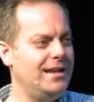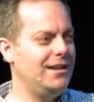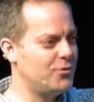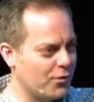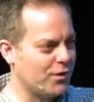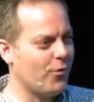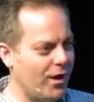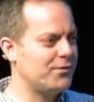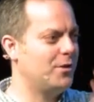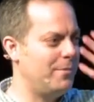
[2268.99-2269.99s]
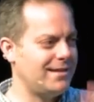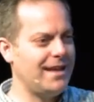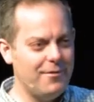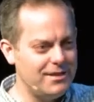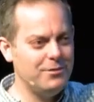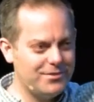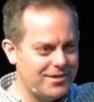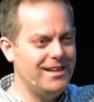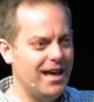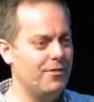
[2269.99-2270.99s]
He didn't endure the cross to go back to heaven. He was
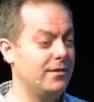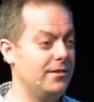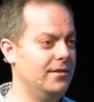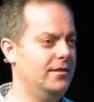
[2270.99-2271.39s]
in heaven.